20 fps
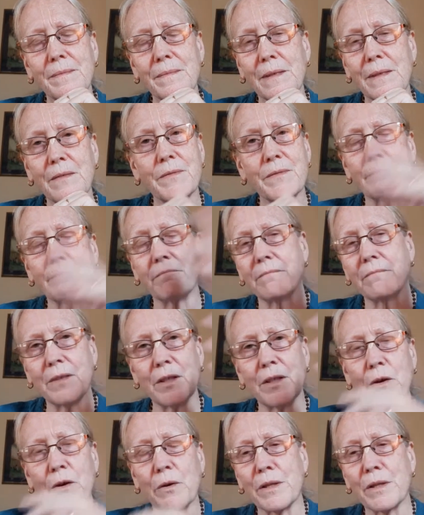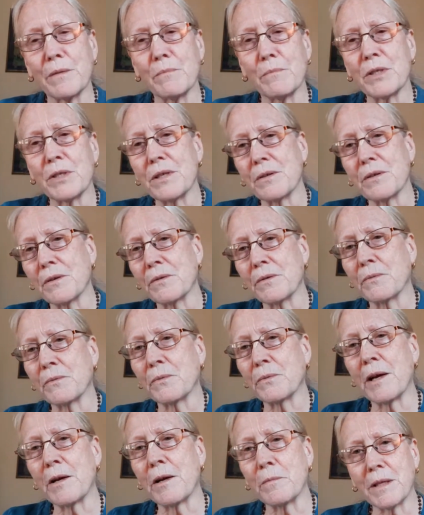even, you know, in the material
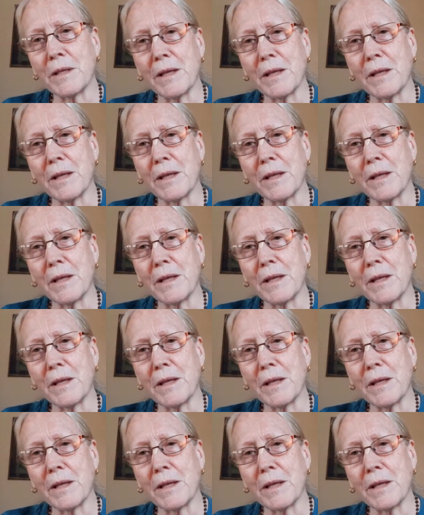realm